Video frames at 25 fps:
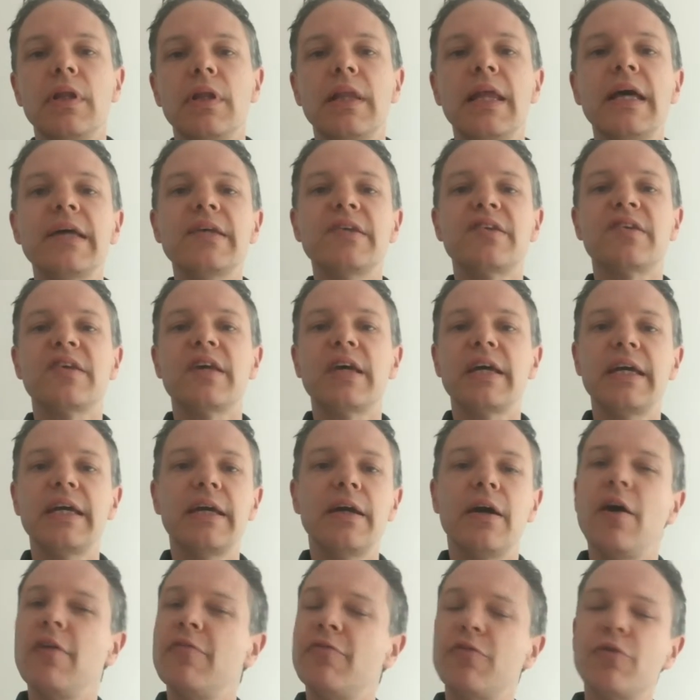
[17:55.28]
Let's
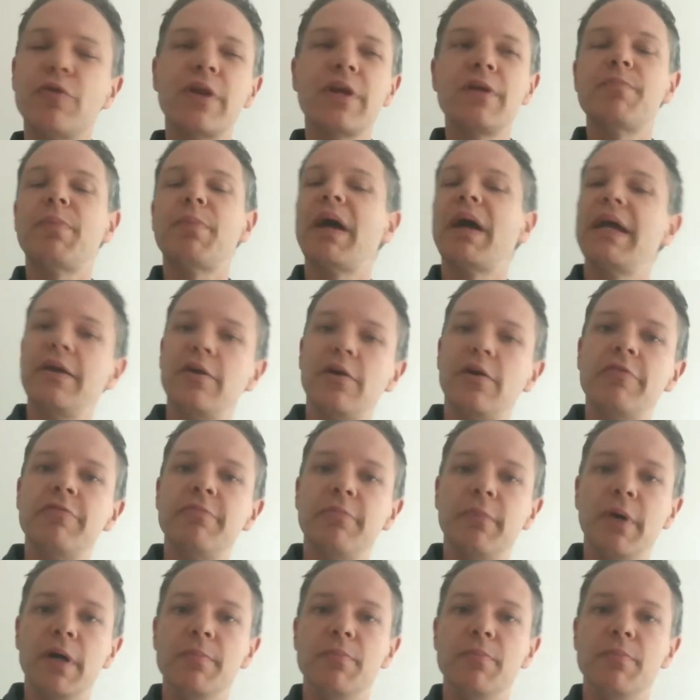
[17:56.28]
say I've already paid off my